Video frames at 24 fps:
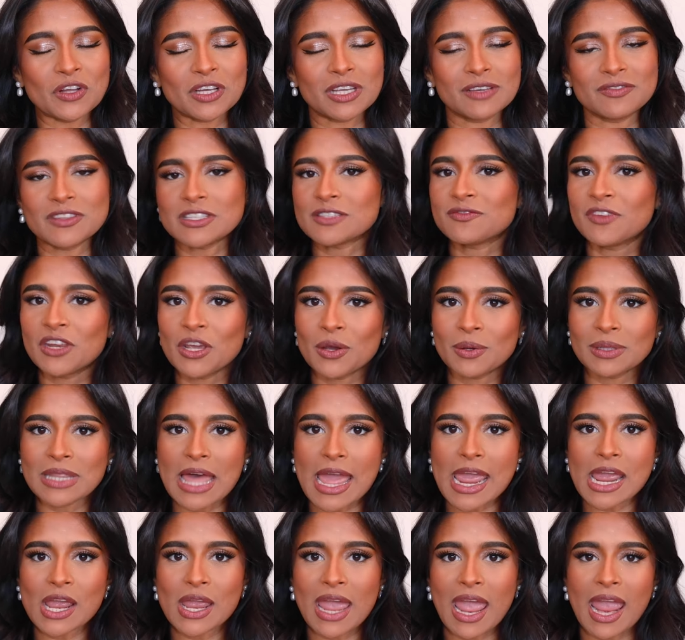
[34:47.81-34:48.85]
give this video a
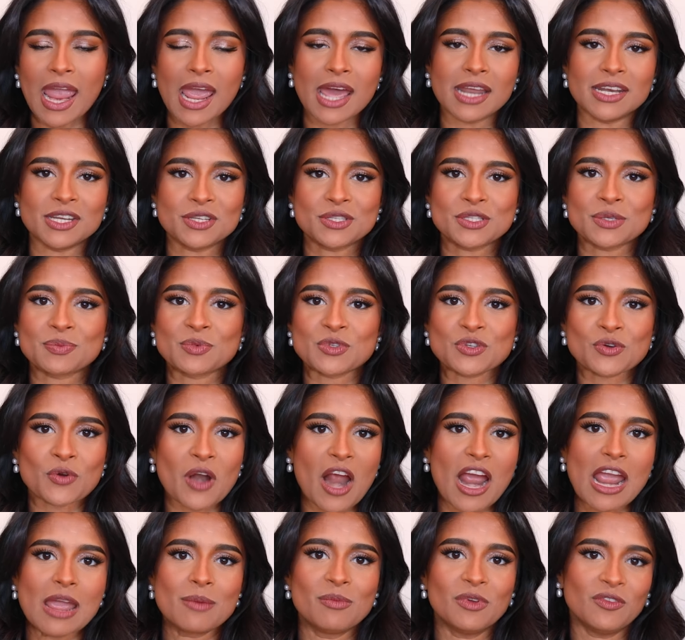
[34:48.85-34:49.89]
like and
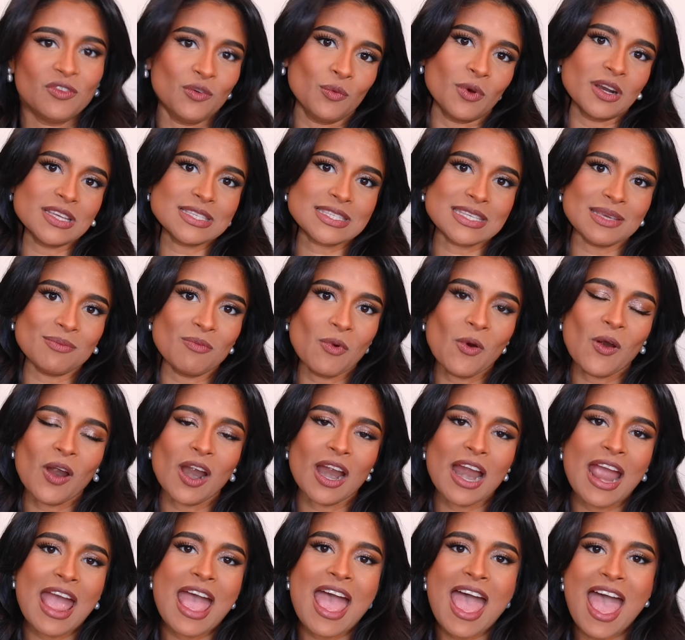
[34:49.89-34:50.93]
subscribe if you want to see
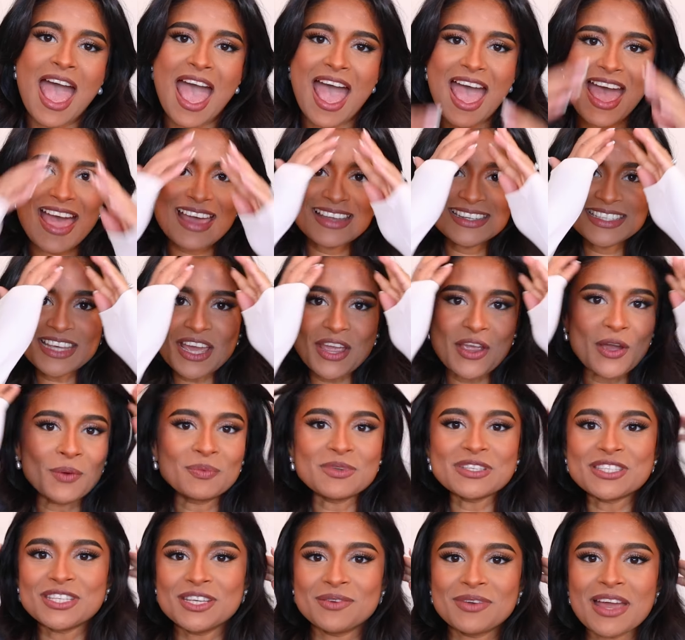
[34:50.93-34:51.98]
more. And I hope
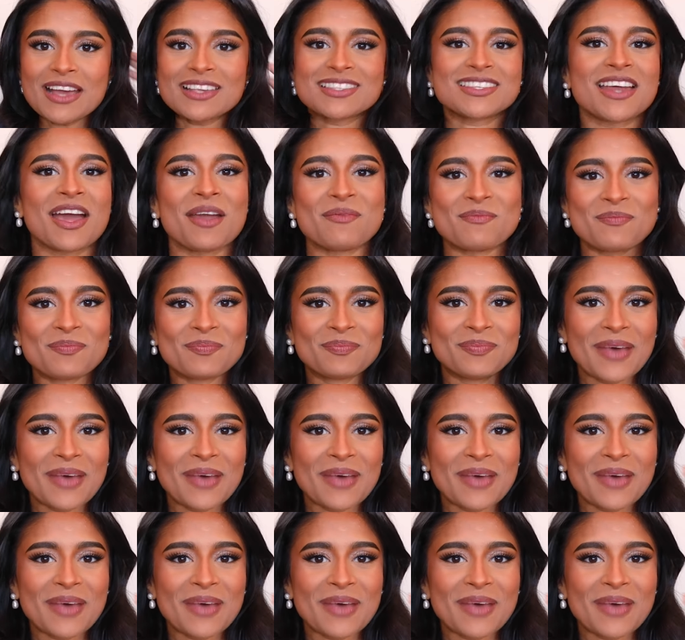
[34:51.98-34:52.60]
to see you next time.